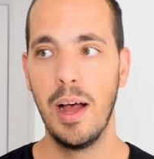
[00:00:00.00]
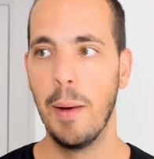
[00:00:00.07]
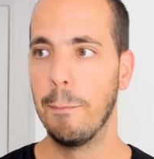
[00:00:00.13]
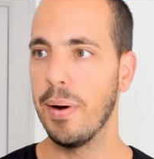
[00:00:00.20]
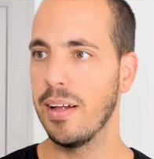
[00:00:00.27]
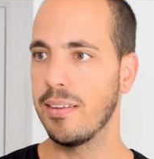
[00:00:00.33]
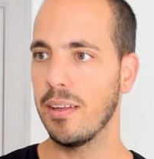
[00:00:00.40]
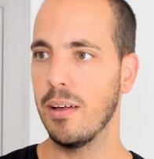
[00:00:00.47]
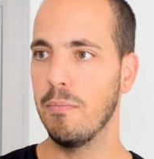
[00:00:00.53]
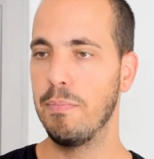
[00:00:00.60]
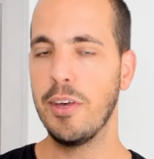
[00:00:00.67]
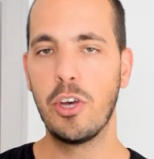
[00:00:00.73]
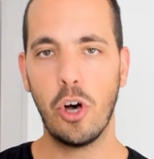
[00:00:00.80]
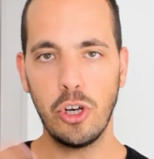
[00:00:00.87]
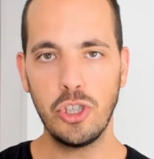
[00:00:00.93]
but
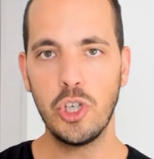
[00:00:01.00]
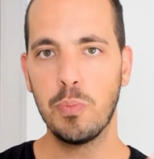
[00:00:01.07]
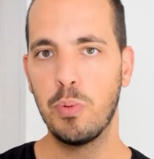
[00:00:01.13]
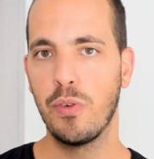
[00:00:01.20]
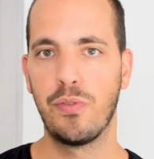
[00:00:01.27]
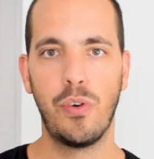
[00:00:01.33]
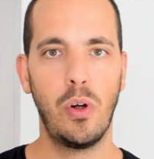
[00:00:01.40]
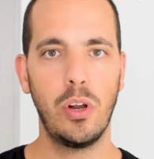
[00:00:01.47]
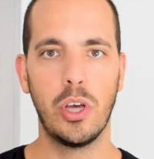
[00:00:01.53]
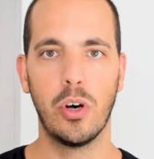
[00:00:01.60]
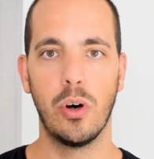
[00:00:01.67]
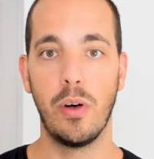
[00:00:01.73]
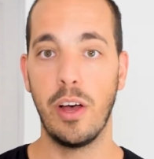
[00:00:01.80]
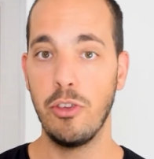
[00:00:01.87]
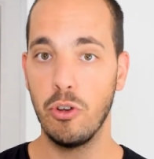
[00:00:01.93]
because your
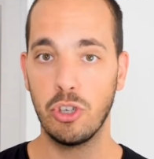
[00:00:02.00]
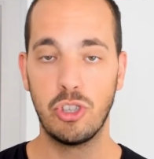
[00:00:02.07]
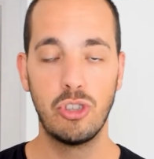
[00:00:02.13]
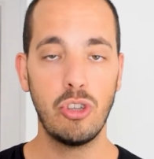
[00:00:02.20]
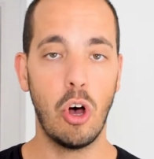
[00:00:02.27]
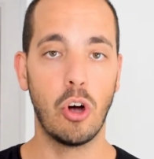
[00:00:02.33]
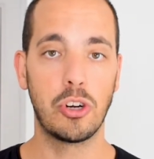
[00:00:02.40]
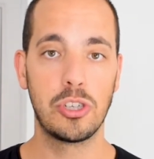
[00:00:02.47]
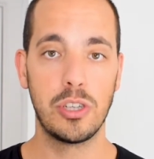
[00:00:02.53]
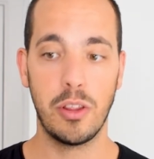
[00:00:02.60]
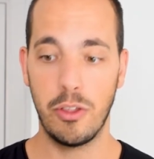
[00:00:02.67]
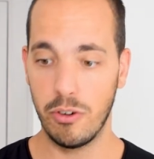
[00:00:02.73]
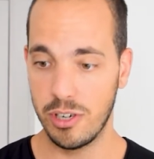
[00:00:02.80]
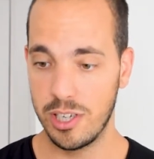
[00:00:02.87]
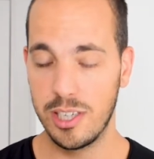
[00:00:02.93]
portfolio and your stocks,
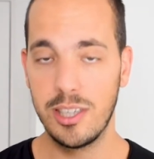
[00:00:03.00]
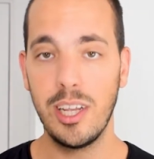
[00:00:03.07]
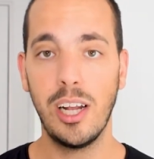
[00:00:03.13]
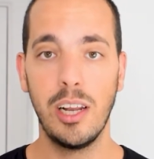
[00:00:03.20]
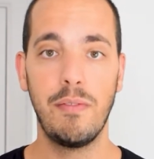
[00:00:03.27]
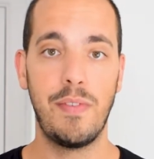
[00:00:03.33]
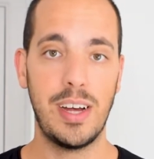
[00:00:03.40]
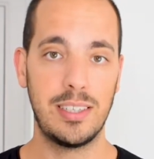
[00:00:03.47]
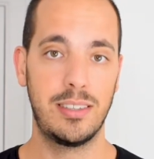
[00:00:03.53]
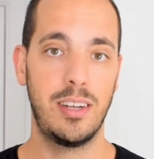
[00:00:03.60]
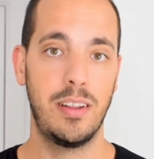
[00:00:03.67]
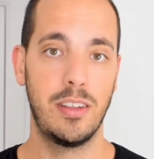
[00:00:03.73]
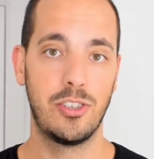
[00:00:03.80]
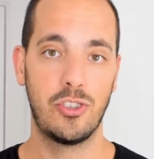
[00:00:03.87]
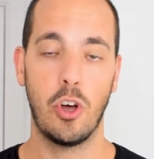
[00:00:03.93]
they're still invested
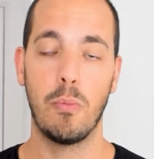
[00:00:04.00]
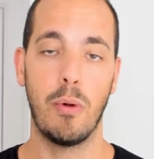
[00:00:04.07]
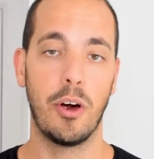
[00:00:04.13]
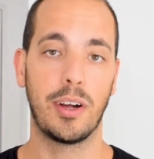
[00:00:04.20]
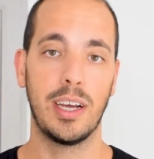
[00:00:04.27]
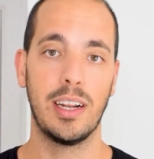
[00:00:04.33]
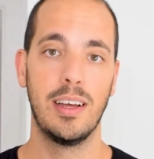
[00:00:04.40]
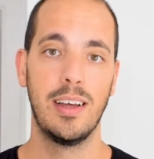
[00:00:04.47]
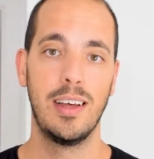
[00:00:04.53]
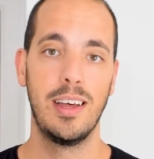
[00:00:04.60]
in the stock market,